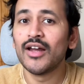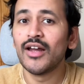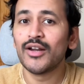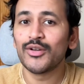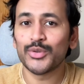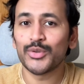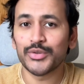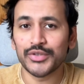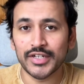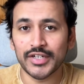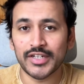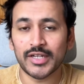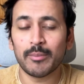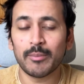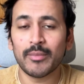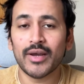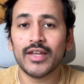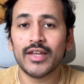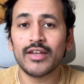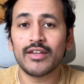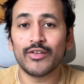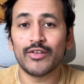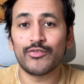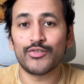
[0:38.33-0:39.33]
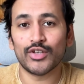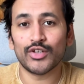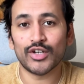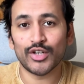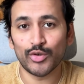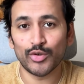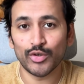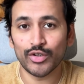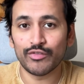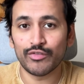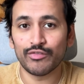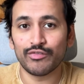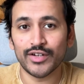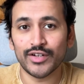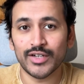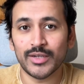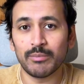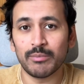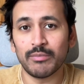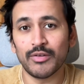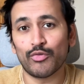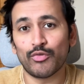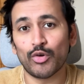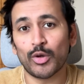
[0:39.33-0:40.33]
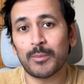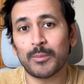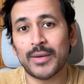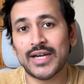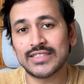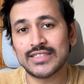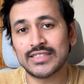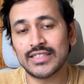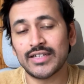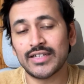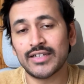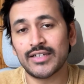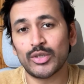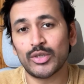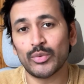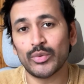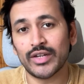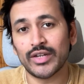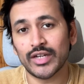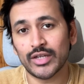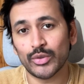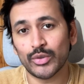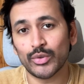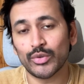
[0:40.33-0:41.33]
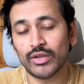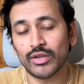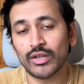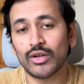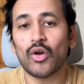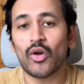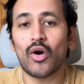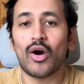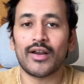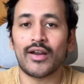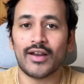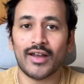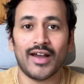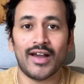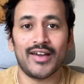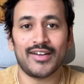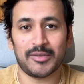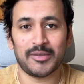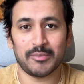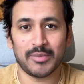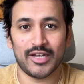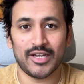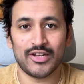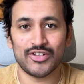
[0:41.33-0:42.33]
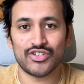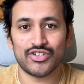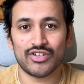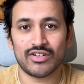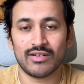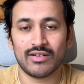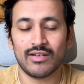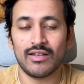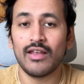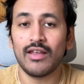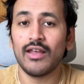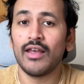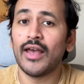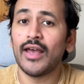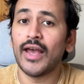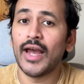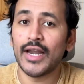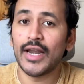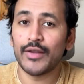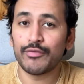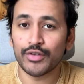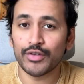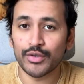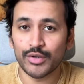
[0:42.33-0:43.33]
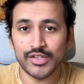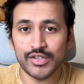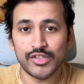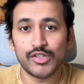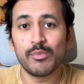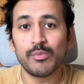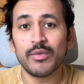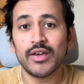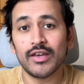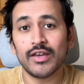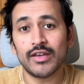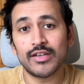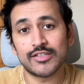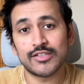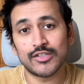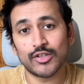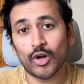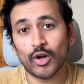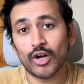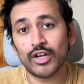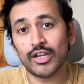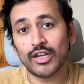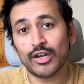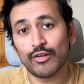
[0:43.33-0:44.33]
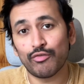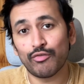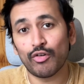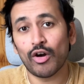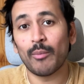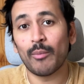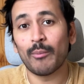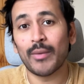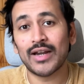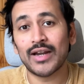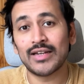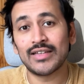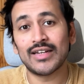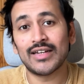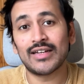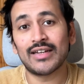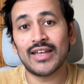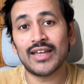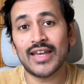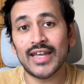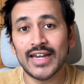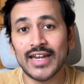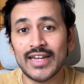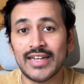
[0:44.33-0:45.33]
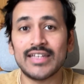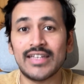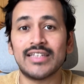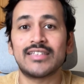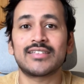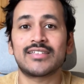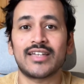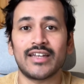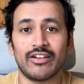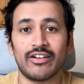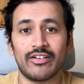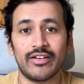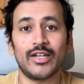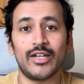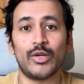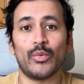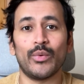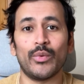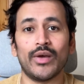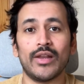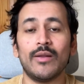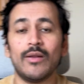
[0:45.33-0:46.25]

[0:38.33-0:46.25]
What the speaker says: to determine if you're a good fit before passing it to a recruiter or a hiring manager. And if your resume is not in a format that ATS can read well,